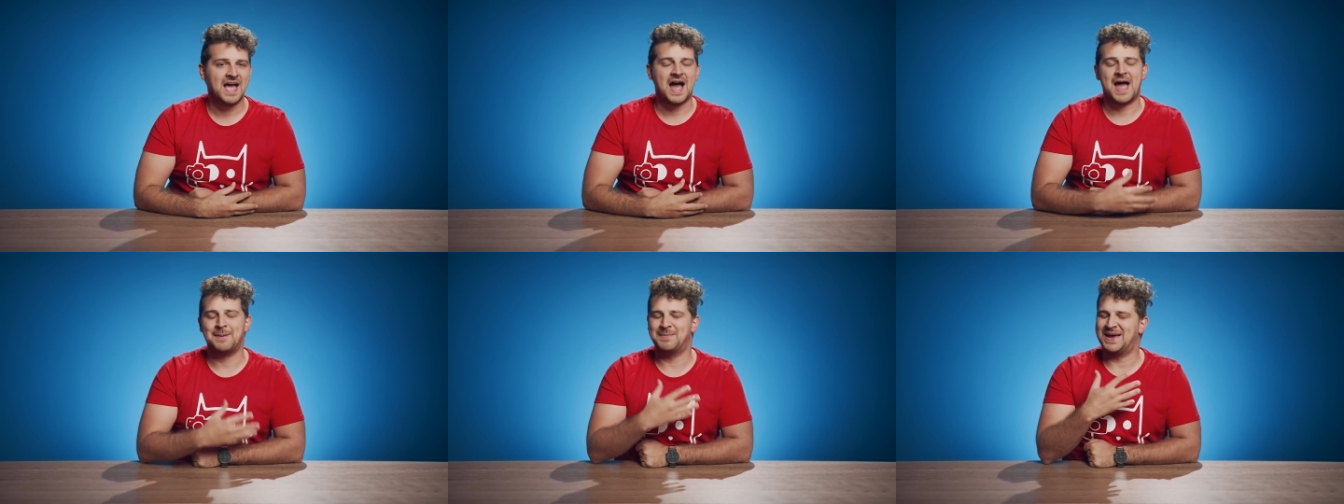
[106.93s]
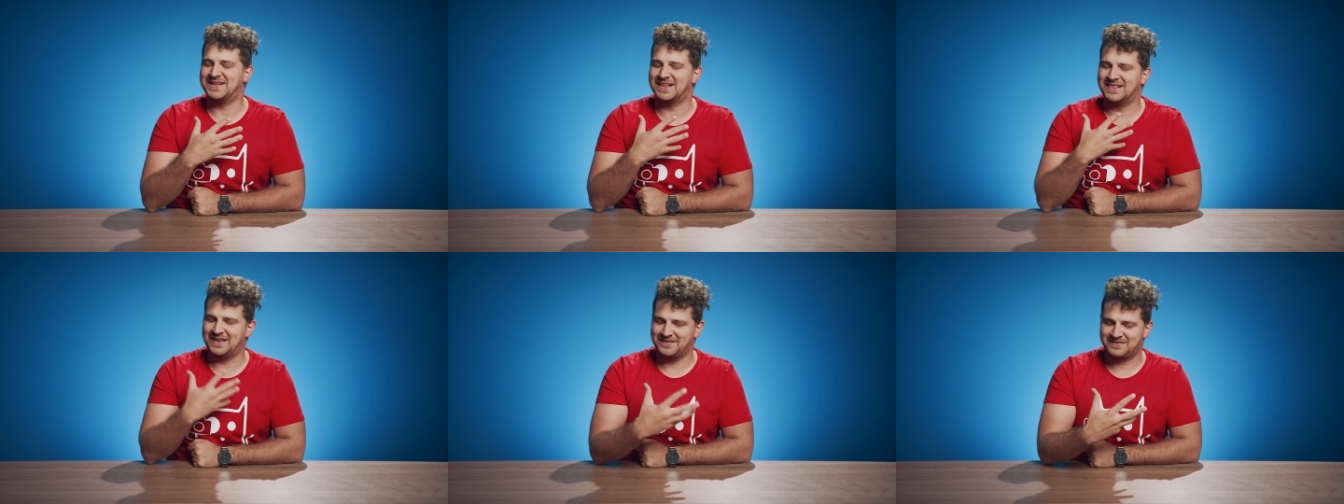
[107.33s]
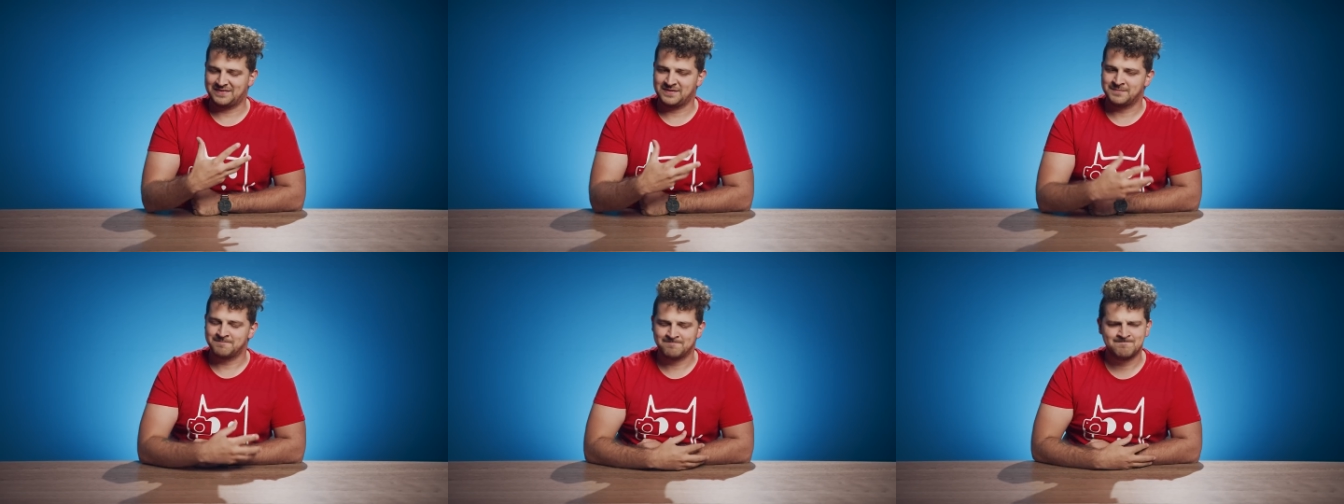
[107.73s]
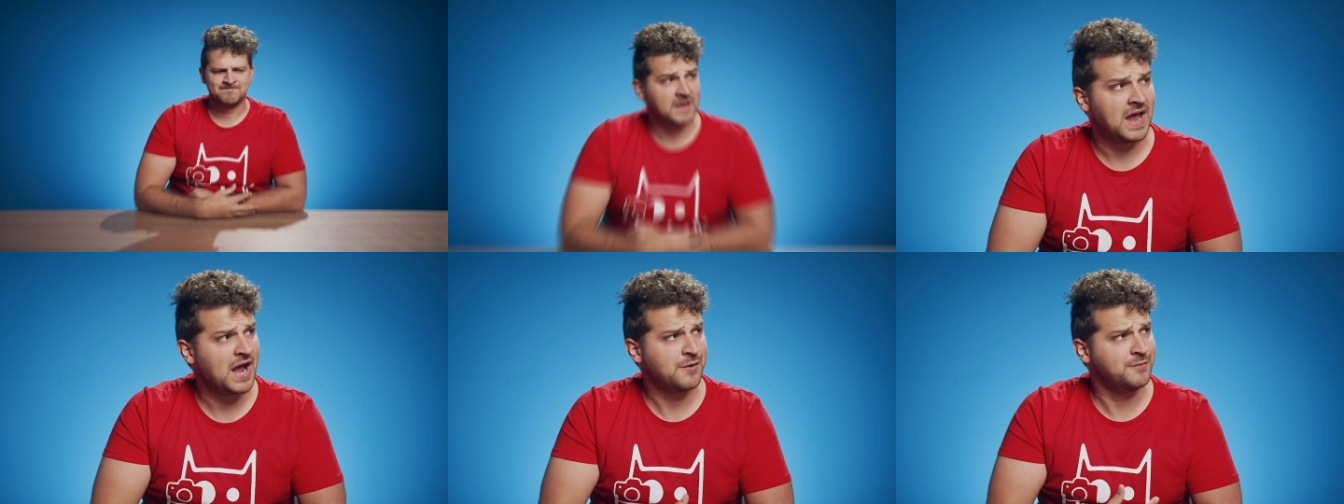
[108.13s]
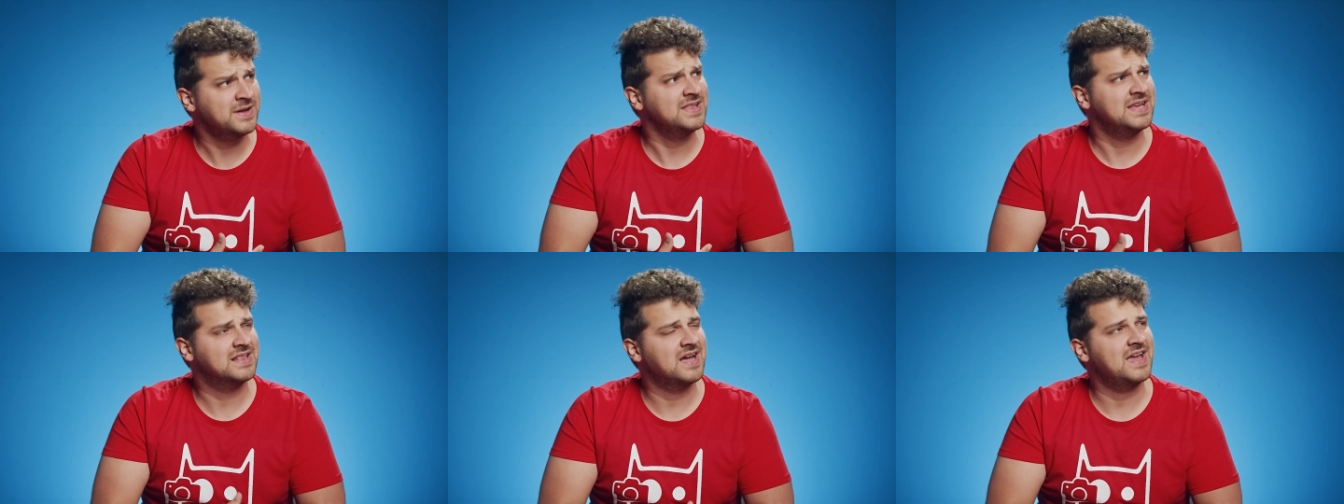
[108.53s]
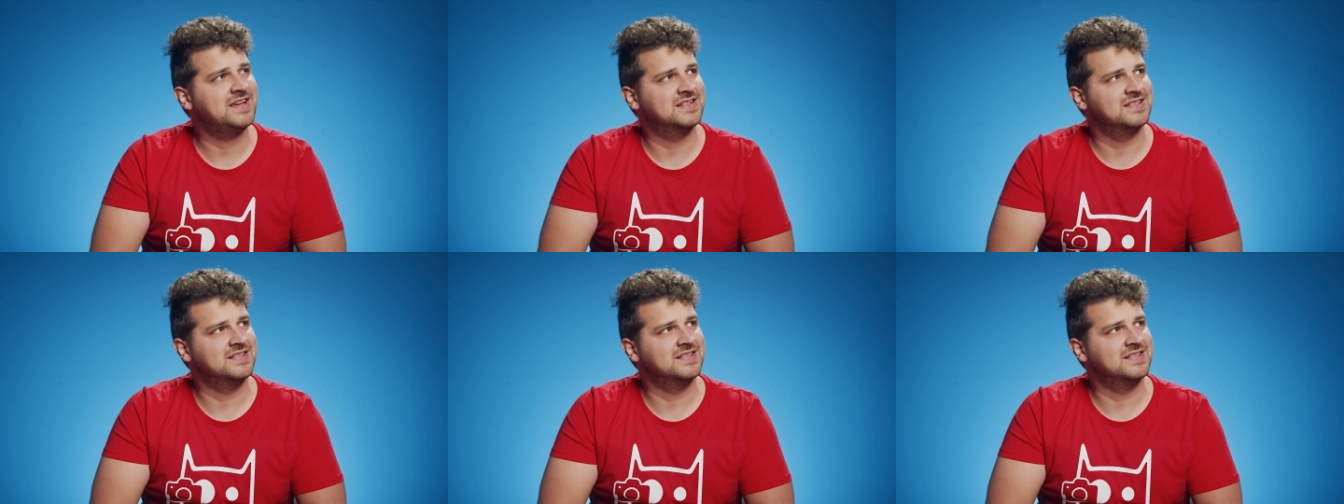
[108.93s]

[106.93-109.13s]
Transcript: I made a list. I really like